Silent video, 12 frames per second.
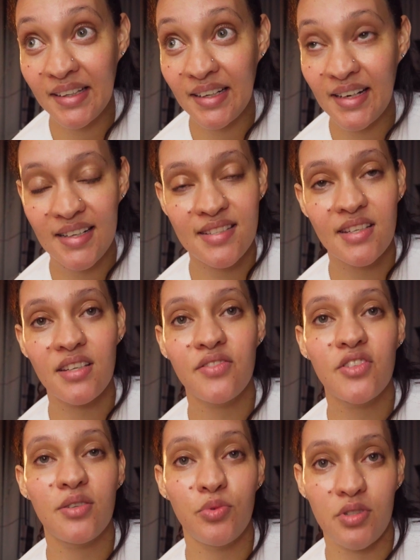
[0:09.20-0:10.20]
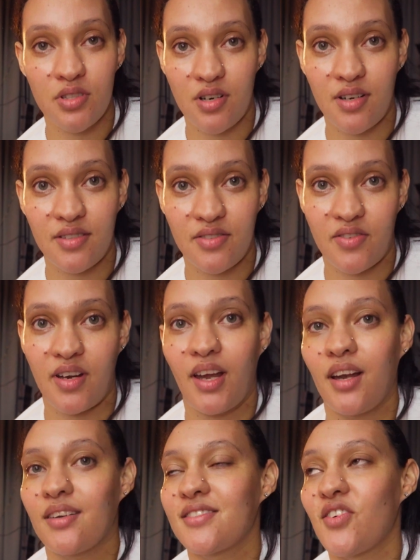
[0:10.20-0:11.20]
let's give TEMU a chance, right?
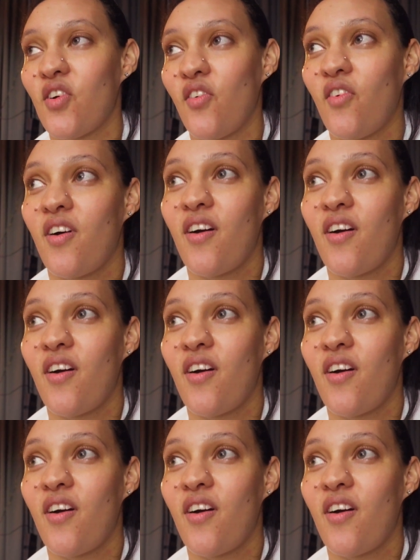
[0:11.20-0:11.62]
So,